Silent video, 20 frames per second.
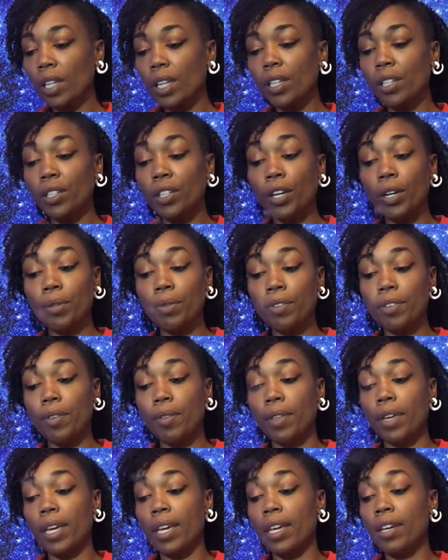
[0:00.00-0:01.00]
And so
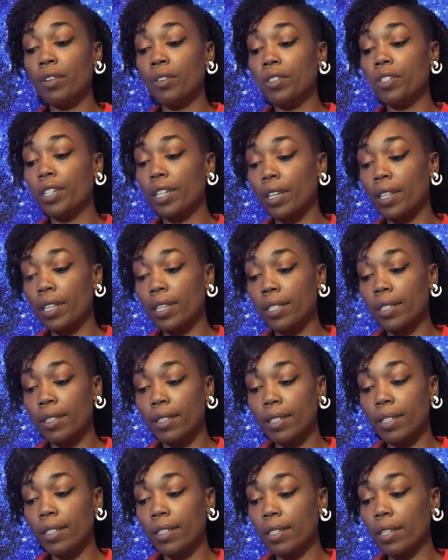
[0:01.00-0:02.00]
the energy of this
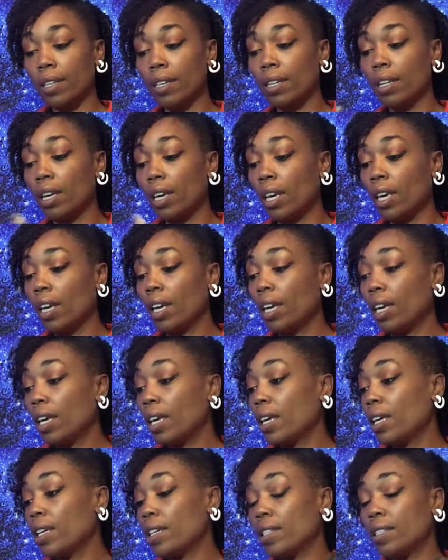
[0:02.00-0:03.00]
season
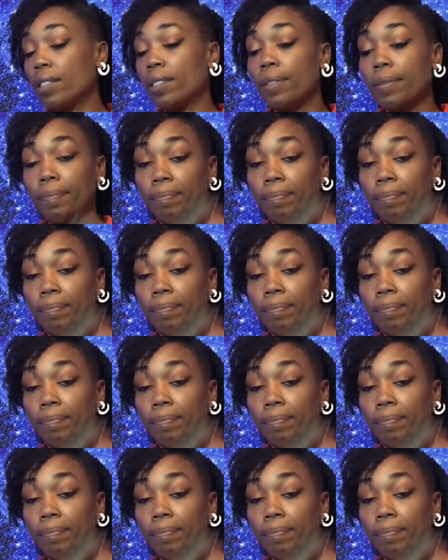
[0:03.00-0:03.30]
is